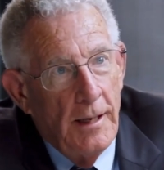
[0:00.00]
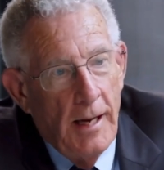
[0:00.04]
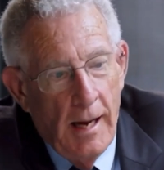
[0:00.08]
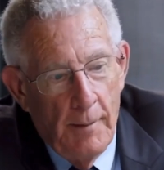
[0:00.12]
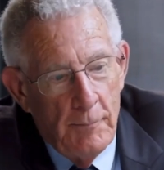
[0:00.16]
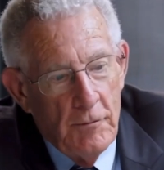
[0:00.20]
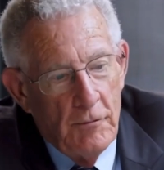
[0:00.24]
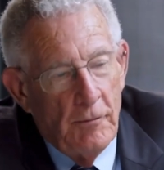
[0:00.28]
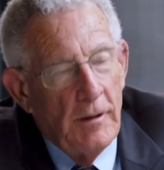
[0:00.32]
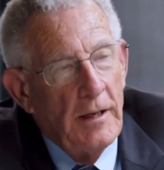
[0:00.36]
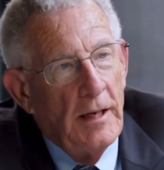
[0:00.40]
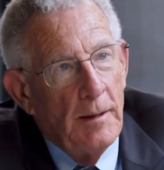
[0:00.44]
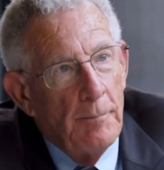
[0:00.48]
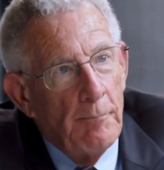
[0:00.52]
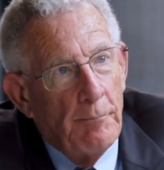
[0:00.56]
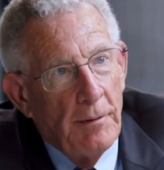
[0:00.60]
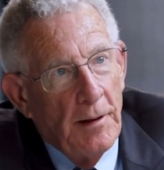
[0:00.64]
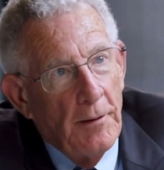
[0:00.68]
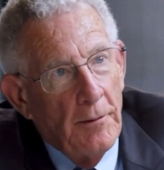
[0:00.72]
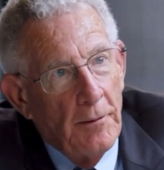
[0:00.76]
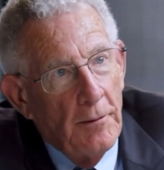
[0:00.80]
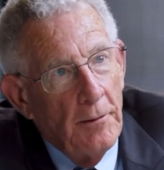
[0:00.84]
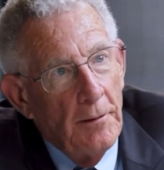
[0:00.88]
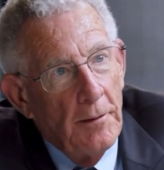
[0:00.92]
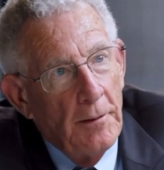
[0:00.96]
I'm drinking
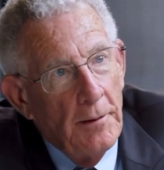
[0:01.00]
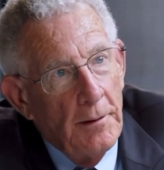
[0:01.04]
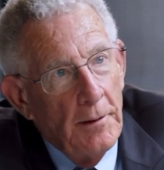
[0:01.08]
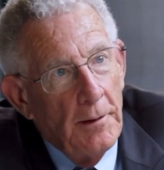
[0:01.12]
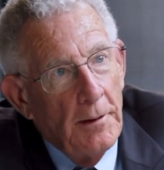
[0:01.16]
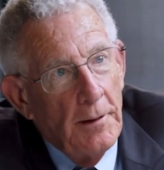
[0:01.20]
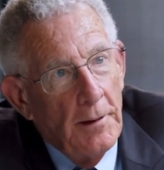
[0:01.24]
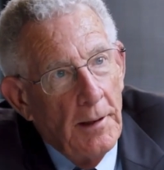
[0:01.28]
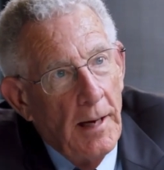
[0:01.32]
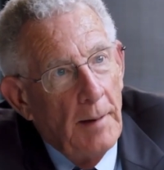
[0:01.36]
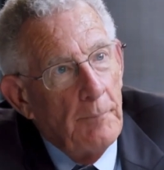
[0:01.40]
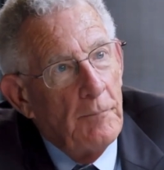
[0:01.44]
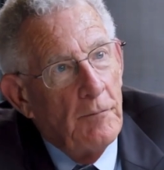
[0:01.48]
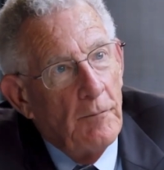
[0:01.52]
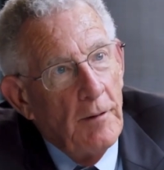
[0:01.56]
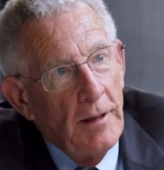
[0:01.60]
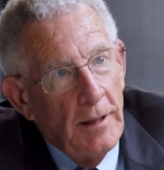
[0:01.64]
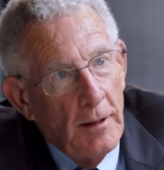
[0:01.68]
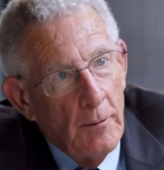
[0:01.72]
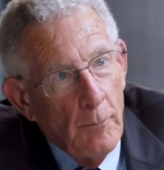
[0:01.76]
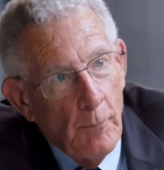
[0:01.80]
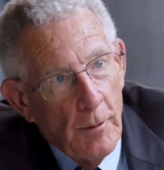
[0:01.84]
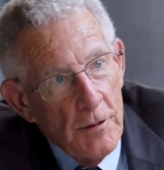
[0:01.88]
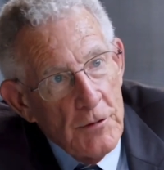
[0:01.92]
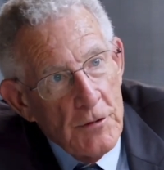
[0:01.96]
beer. I'm
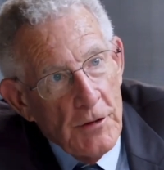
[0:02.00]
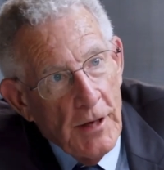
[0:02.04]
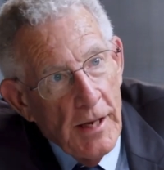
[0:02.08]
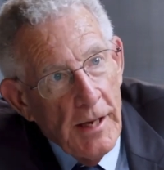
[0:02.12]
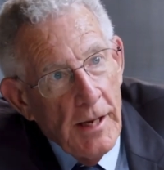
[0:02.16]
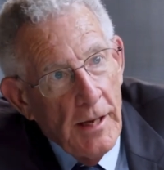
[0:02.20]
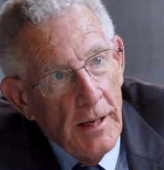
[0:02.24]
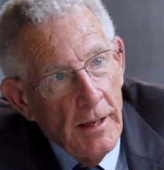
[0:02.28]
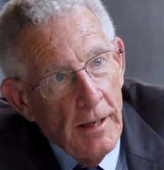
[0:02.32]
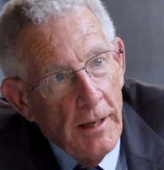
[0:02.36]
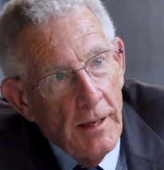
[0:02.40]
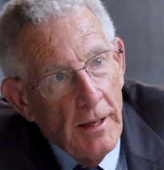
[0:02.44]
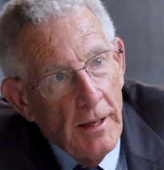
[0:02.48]
drinking whiskey.